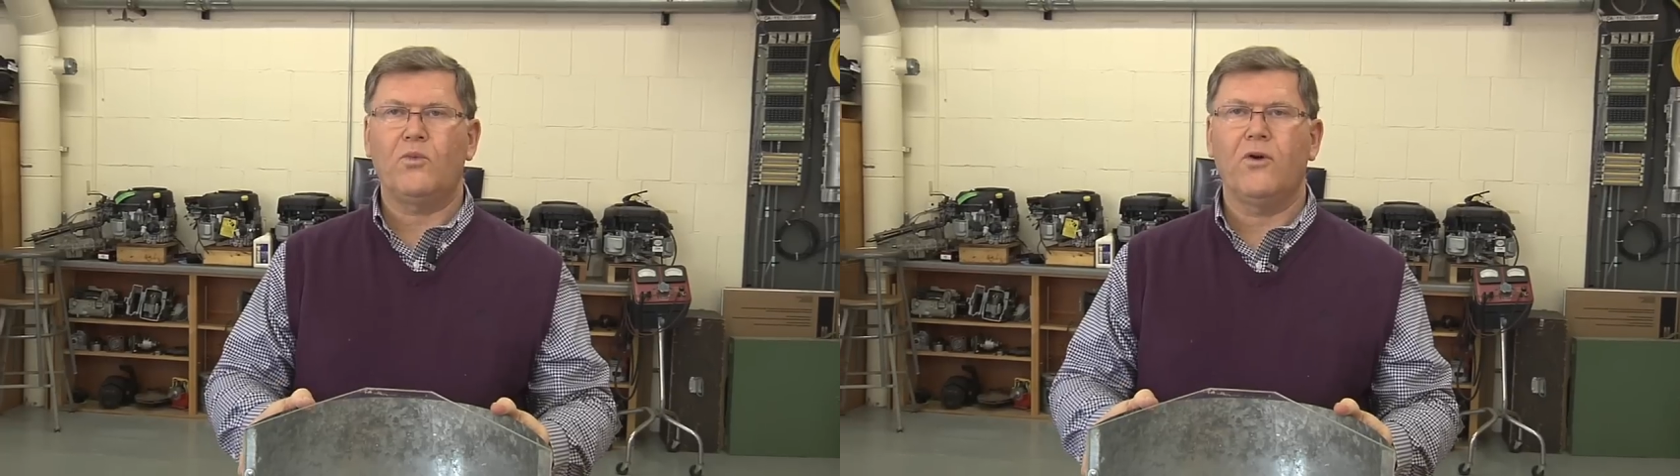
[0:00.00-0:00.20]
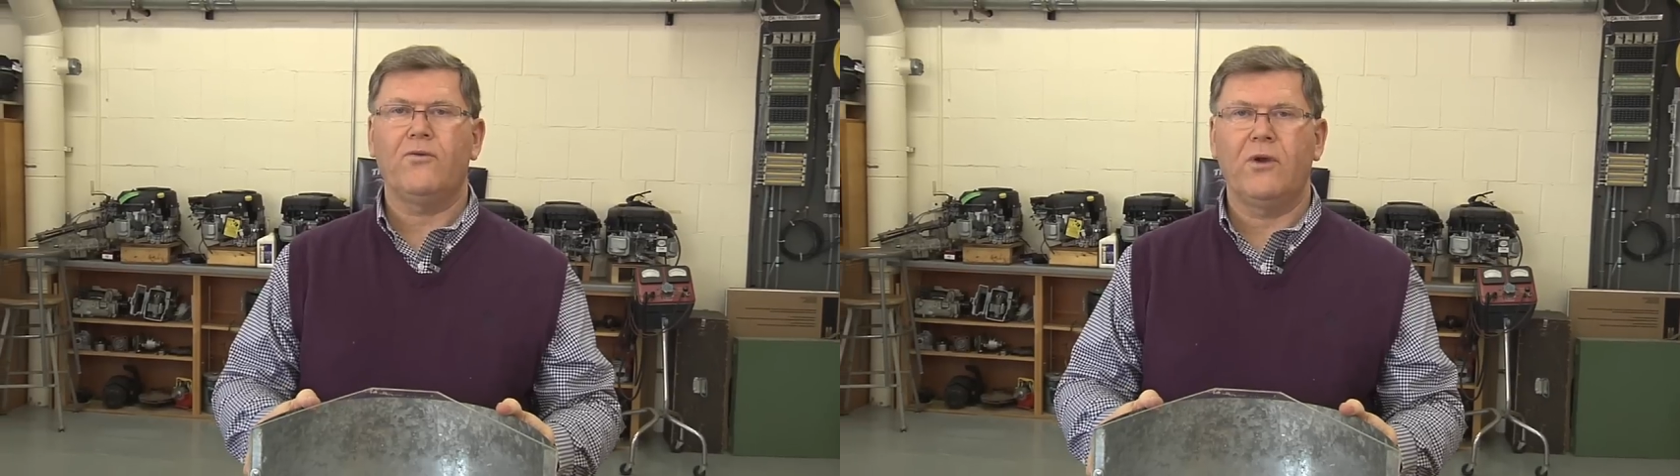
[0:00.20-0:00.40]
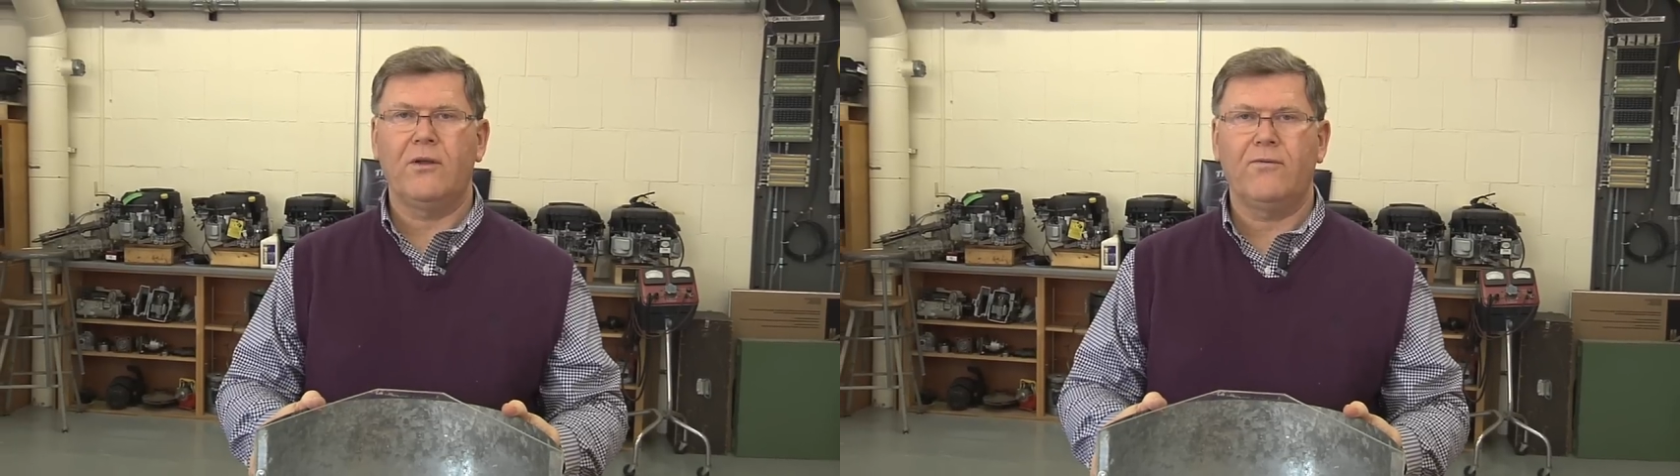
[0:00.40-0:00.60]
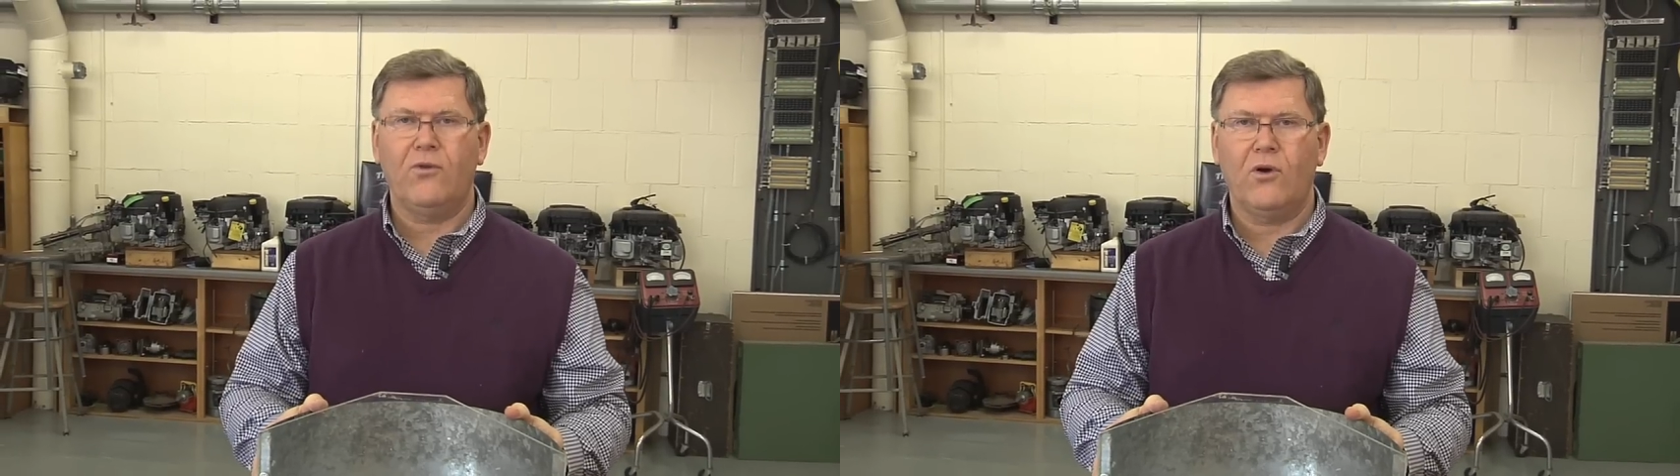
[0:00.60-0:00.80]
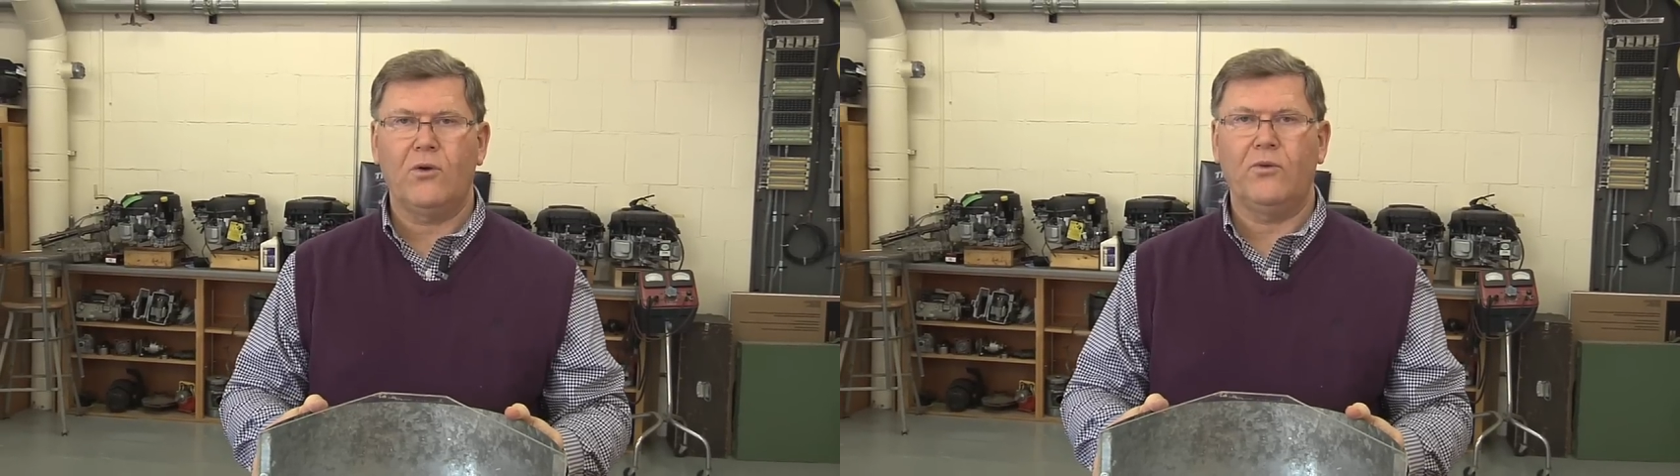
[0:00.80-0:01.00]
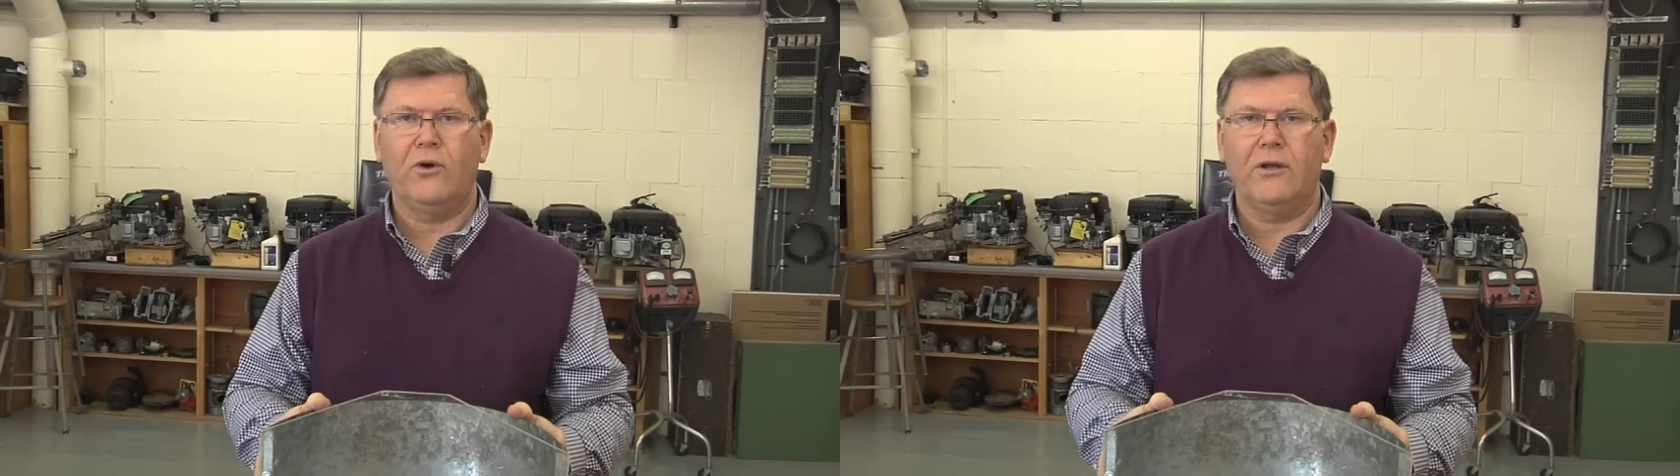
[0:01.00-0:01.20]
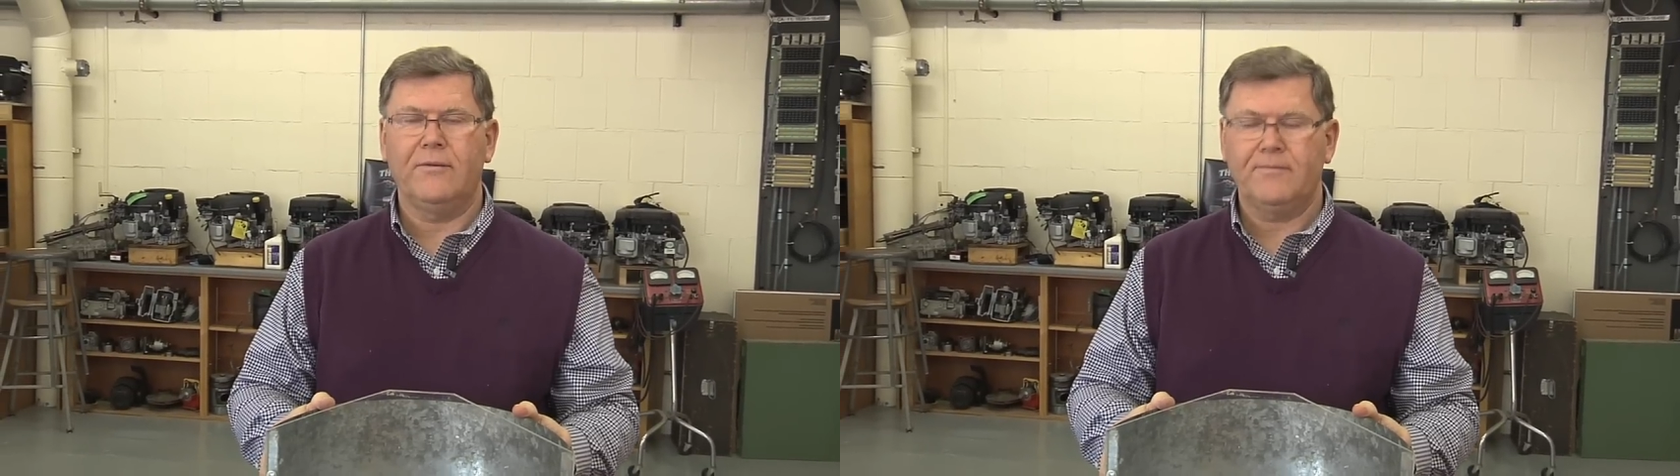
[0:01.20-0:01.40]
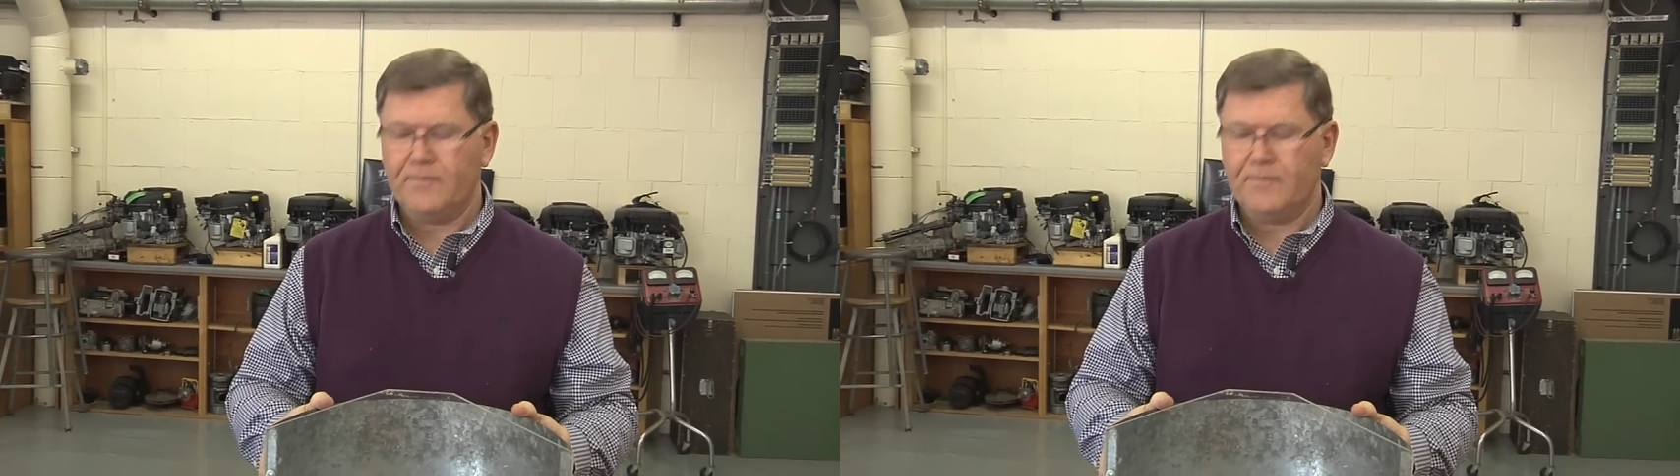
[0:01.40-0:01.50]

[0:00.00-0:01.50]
perforated floor would.